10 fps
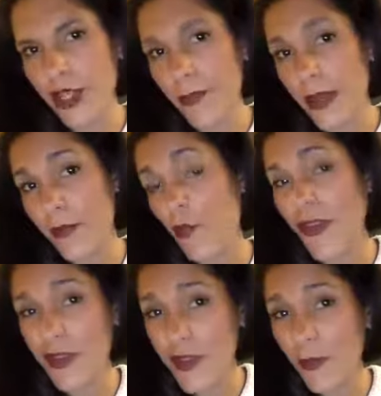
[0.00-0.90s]
And when
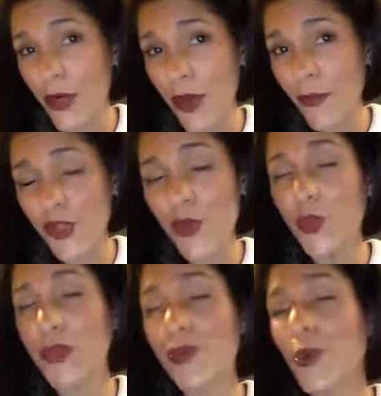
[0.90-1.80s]
December comes, you would
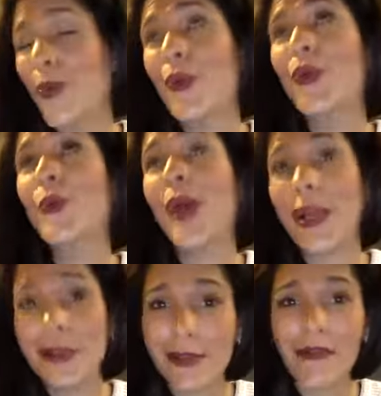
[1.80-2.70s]
be
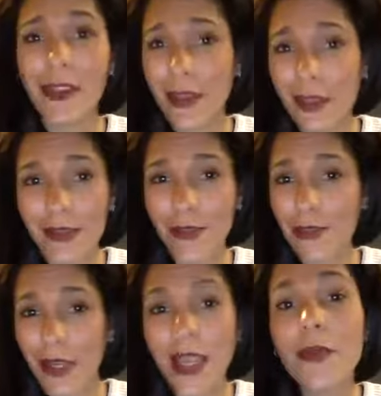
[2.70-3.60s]
surprised of the things that you're
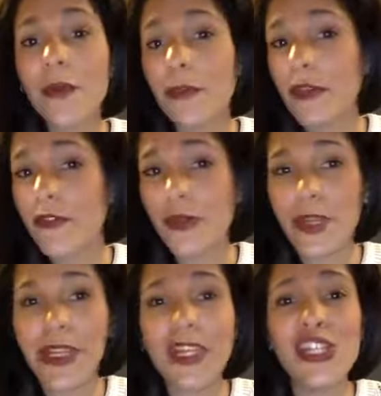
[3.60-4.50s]
capable of
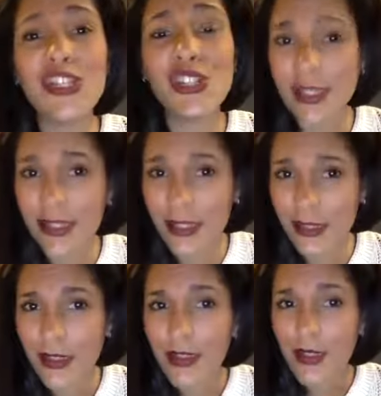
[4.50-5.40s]
doing in just
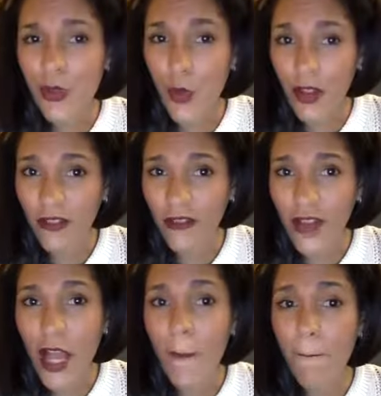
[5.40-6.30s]
12
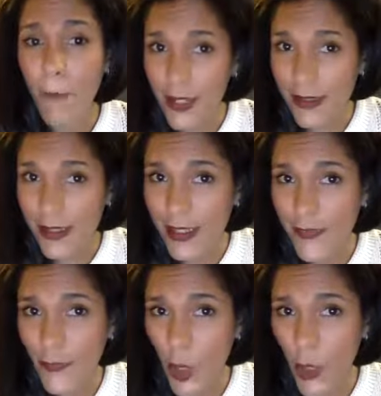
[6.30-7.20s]
months.
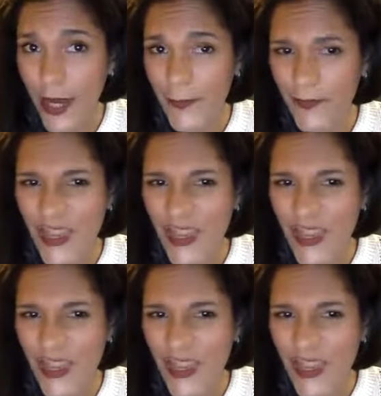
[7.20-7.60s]
All right.